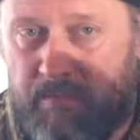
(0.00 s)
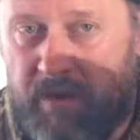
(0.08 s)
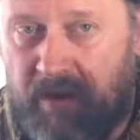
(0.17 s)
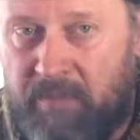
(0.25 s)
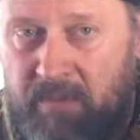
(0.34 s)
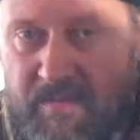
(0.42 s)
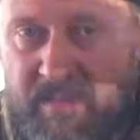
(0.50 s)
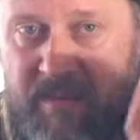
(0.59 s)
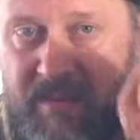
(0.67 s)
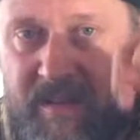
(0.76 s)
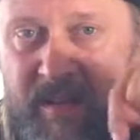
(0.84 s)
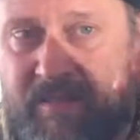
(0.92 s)
pop them
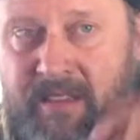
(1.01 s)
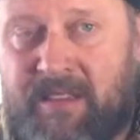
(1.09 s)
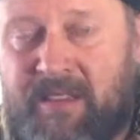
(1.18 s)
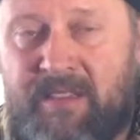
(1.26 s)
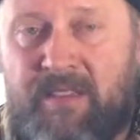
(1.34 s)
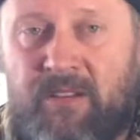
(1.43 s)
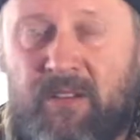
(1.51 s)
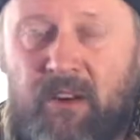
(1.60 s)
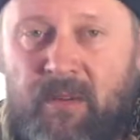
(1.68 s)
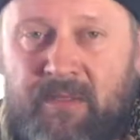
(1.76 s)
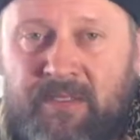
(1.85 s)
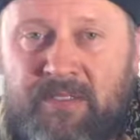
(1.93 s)
in underneath in the
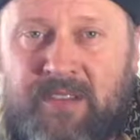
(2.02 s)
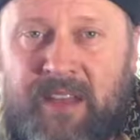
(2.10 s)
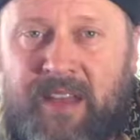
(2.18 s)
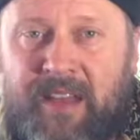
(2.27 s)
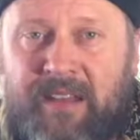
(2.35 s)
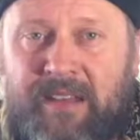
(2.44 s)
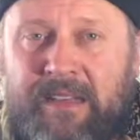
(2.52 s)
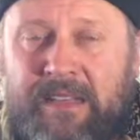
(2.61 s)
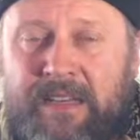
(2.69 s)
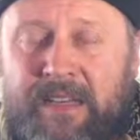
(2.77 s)
comments, and